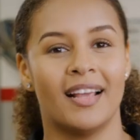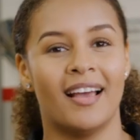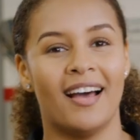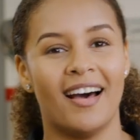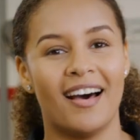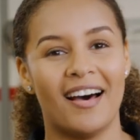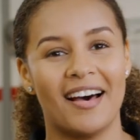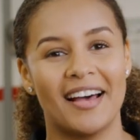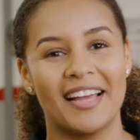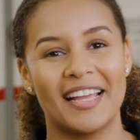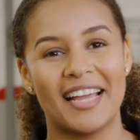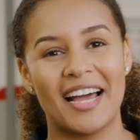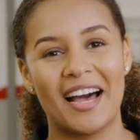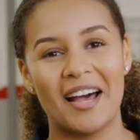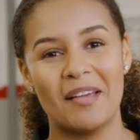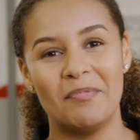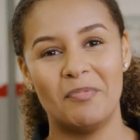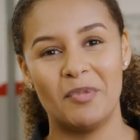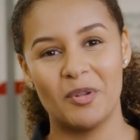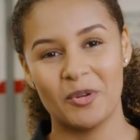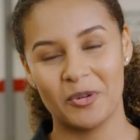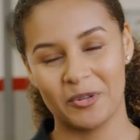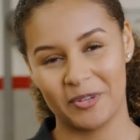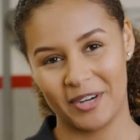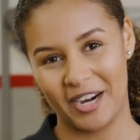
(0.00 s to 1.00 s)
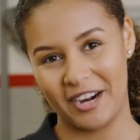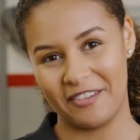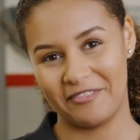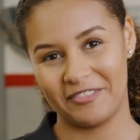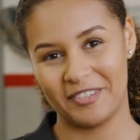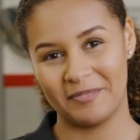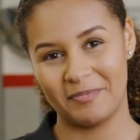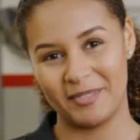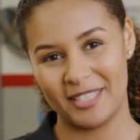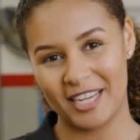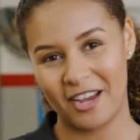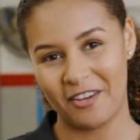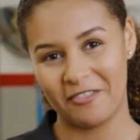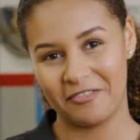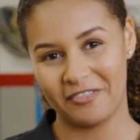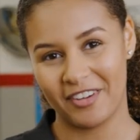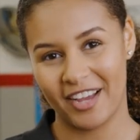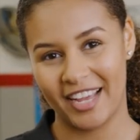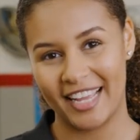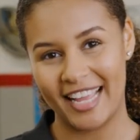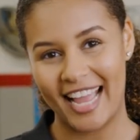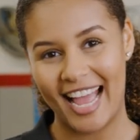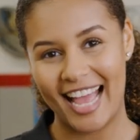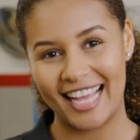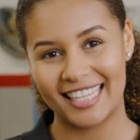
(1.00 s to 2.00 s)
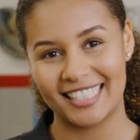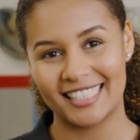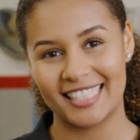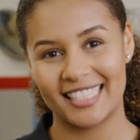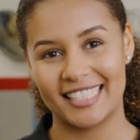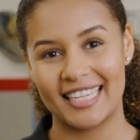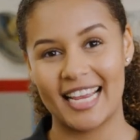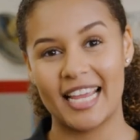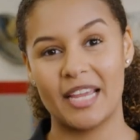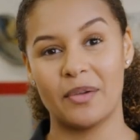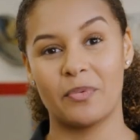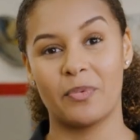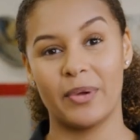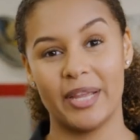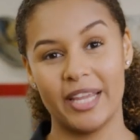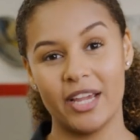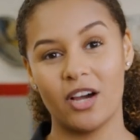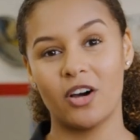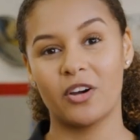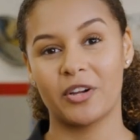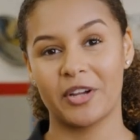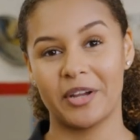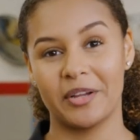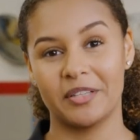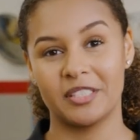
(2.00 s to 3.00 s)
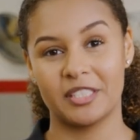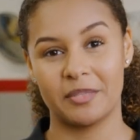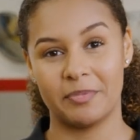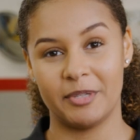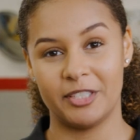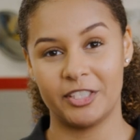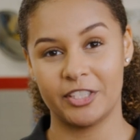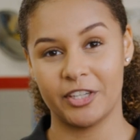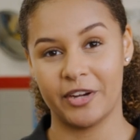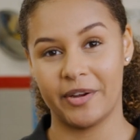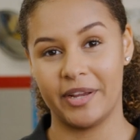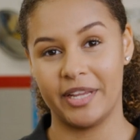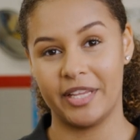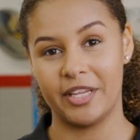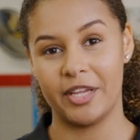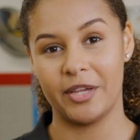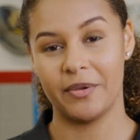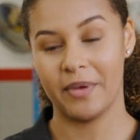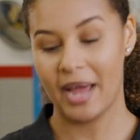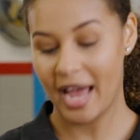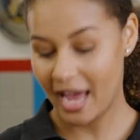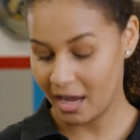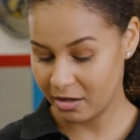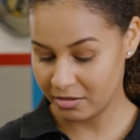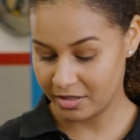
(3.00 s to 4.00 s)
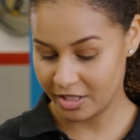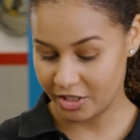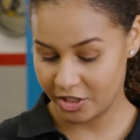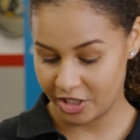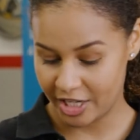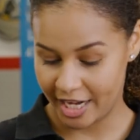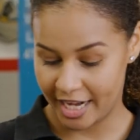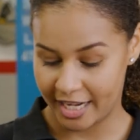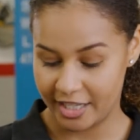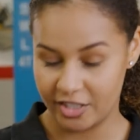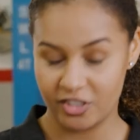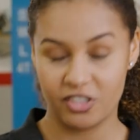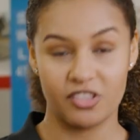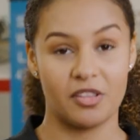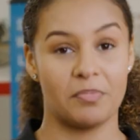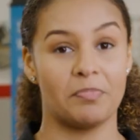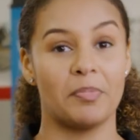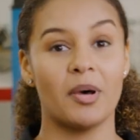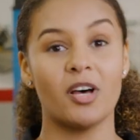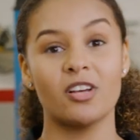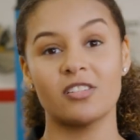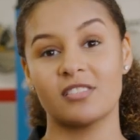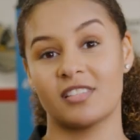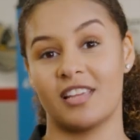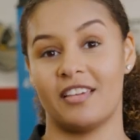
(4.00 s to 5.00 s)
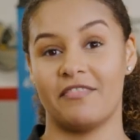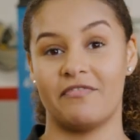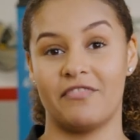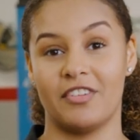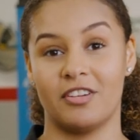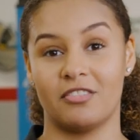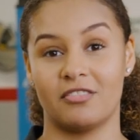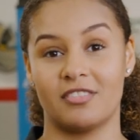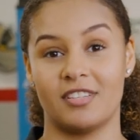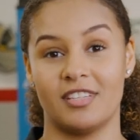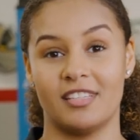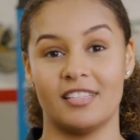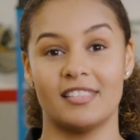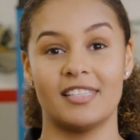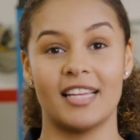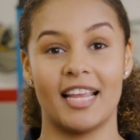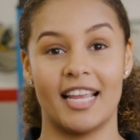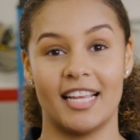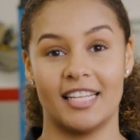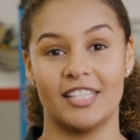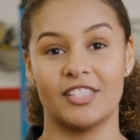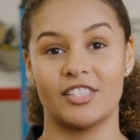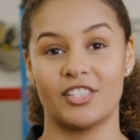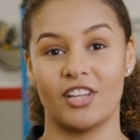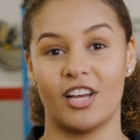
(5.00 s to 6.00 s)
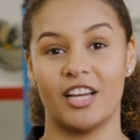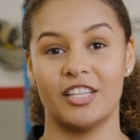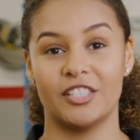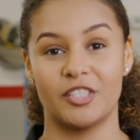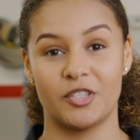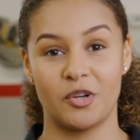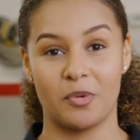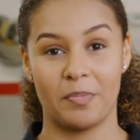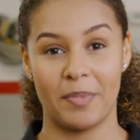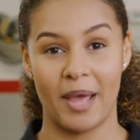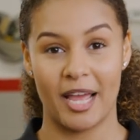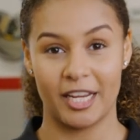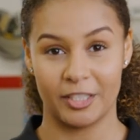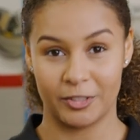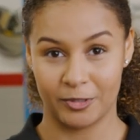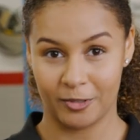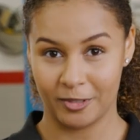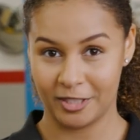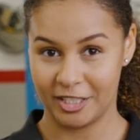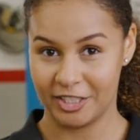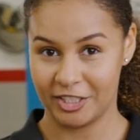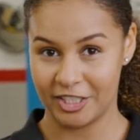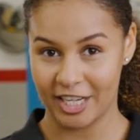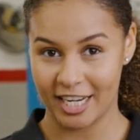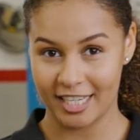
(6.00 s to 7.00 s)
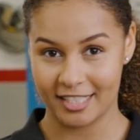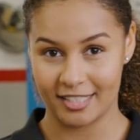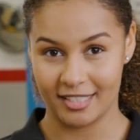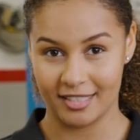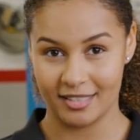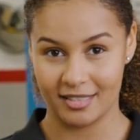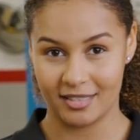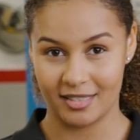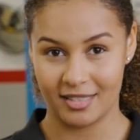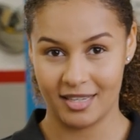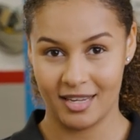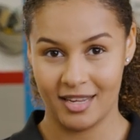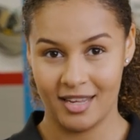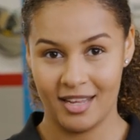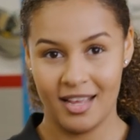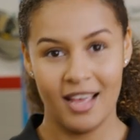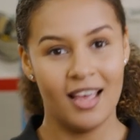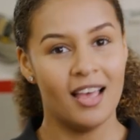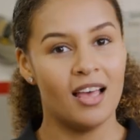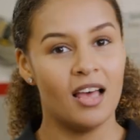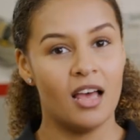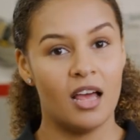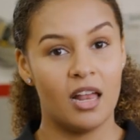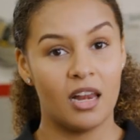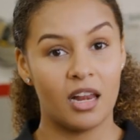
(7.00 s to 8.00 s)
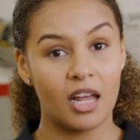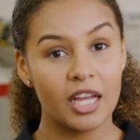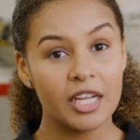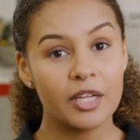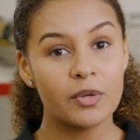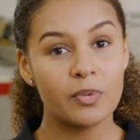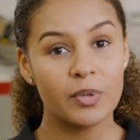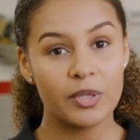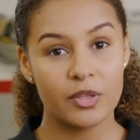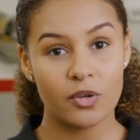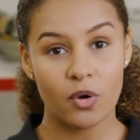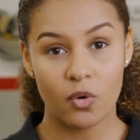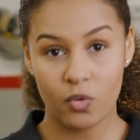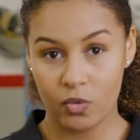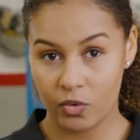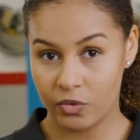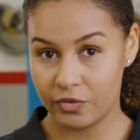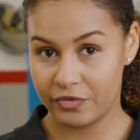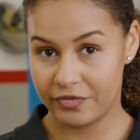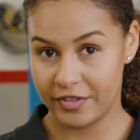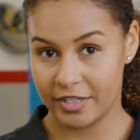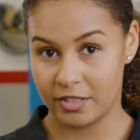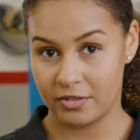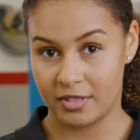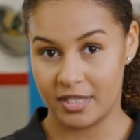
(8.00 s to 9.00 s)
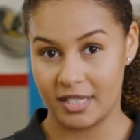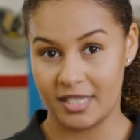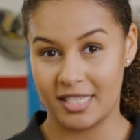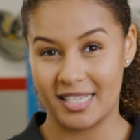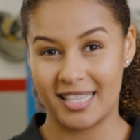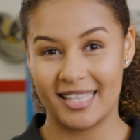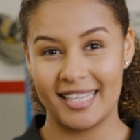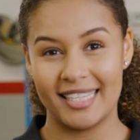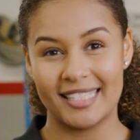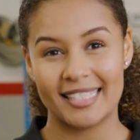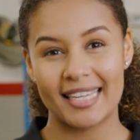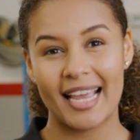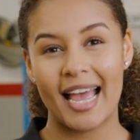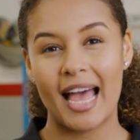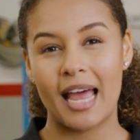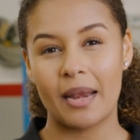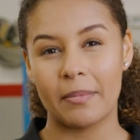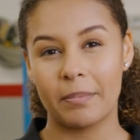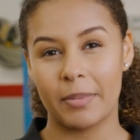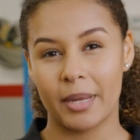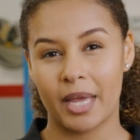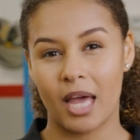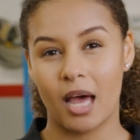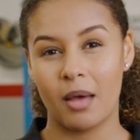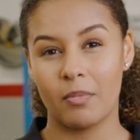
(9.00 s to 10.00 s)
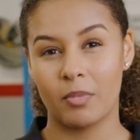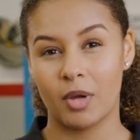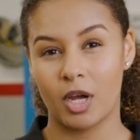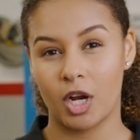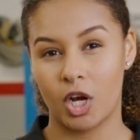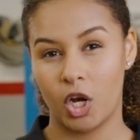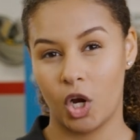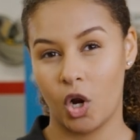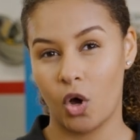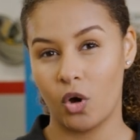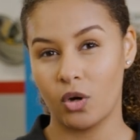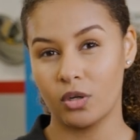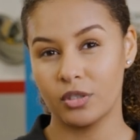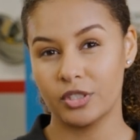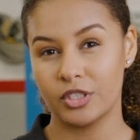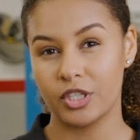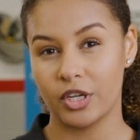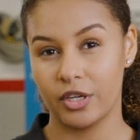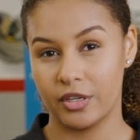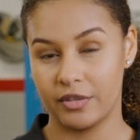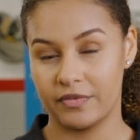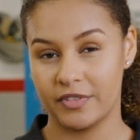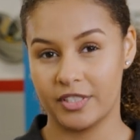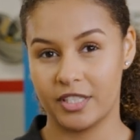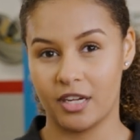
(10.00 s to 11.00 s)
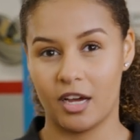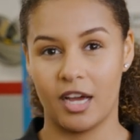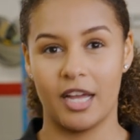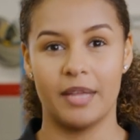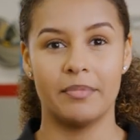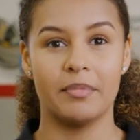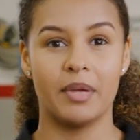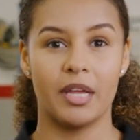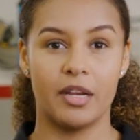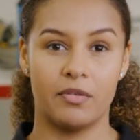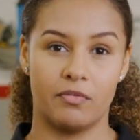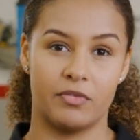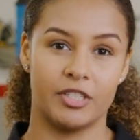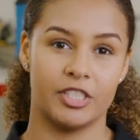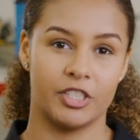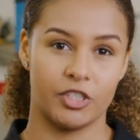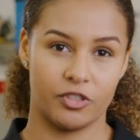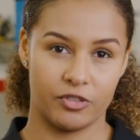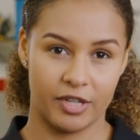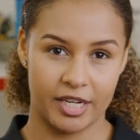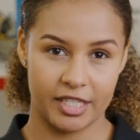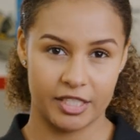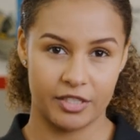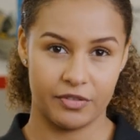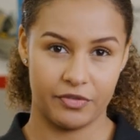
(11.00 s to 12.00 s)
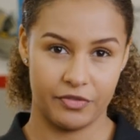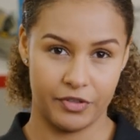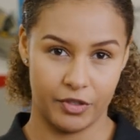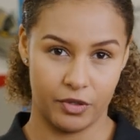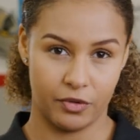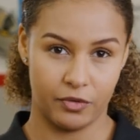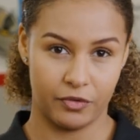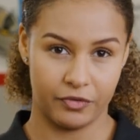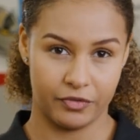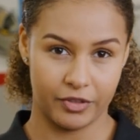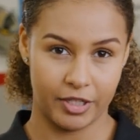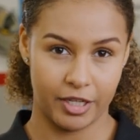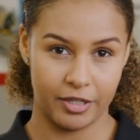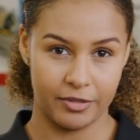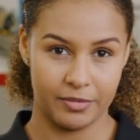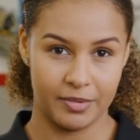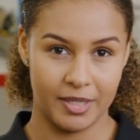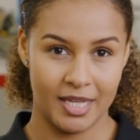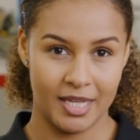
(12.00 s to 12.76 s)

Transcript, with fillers: Hi, I'm Laura from Delphi, and today we are going to be showing you how to change the basket filters inside your petrol injectors. Like with all filters, these can become clogged over time and restrict fuel flow.